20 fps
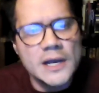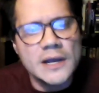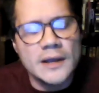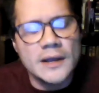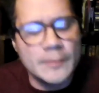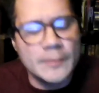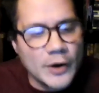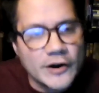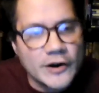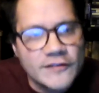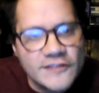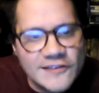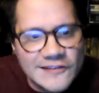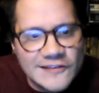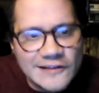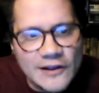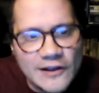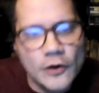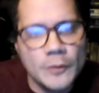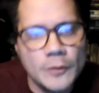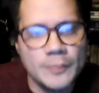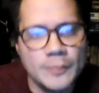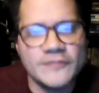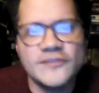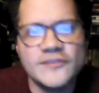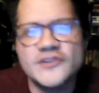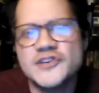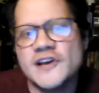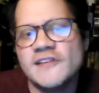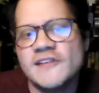and Park Slope
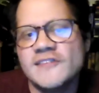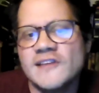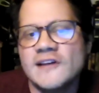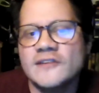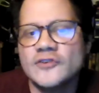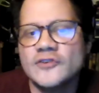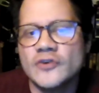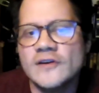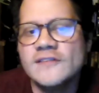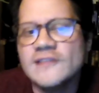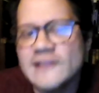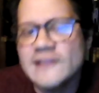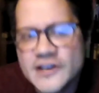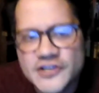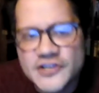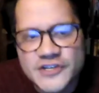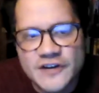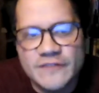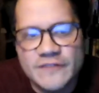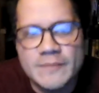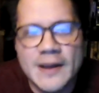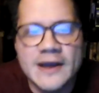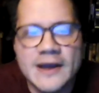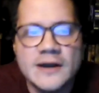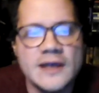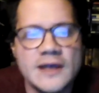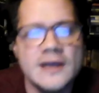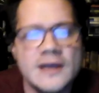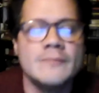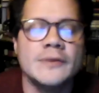suggested translation of my
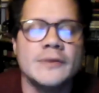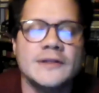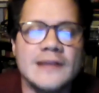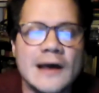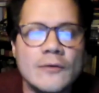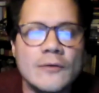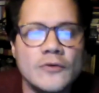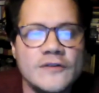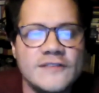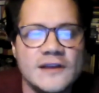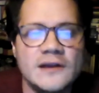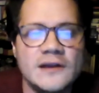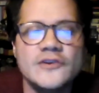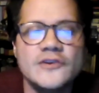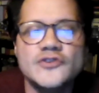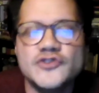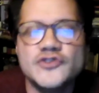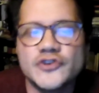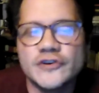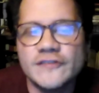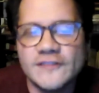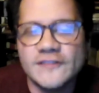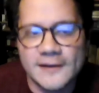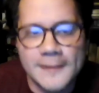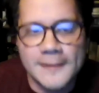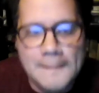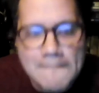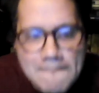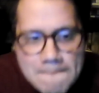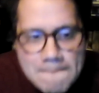name, but that was in New
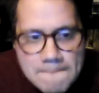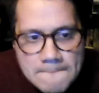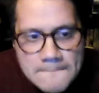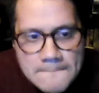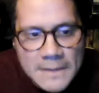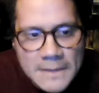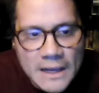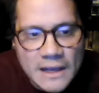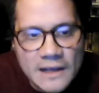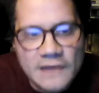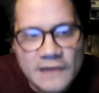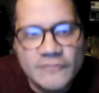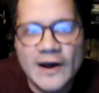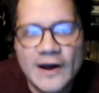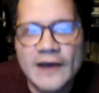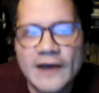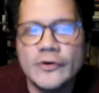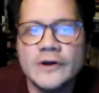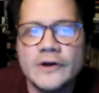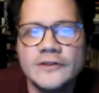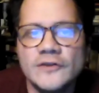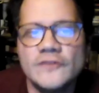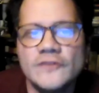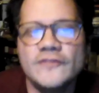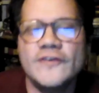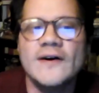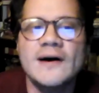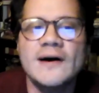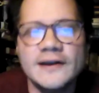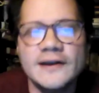Jersey. If I were to
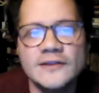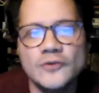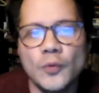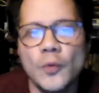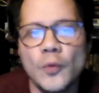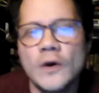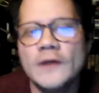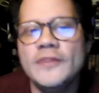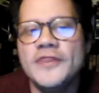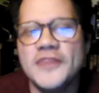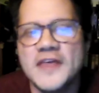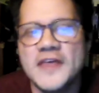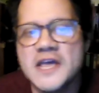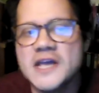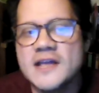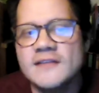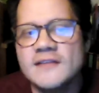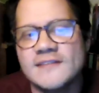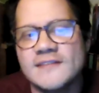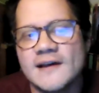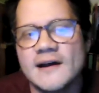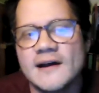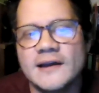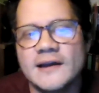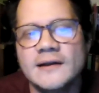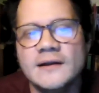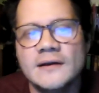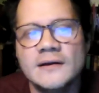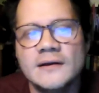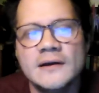find one thing
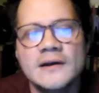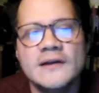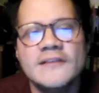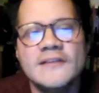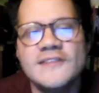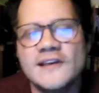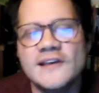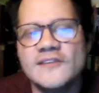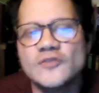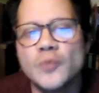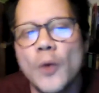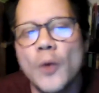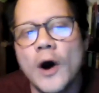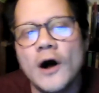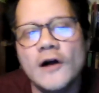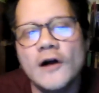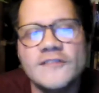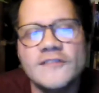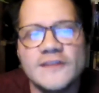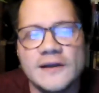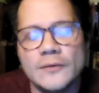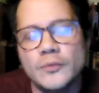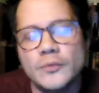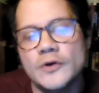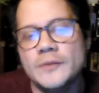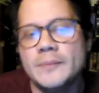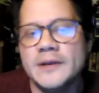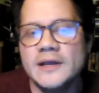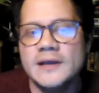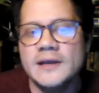inside 6 walls, it
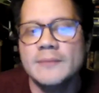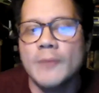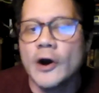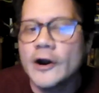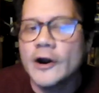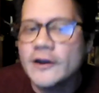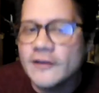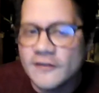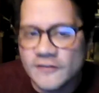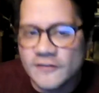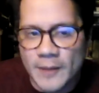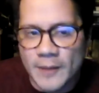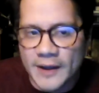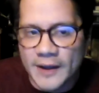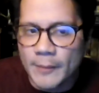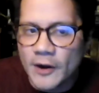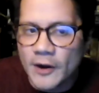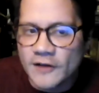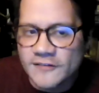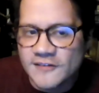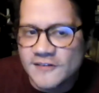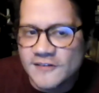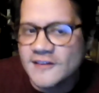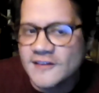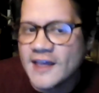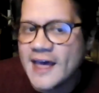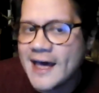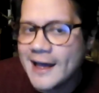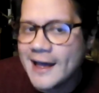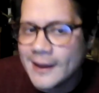would be Marcus, my boss's
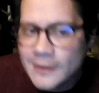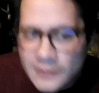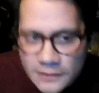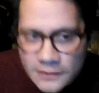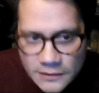cat,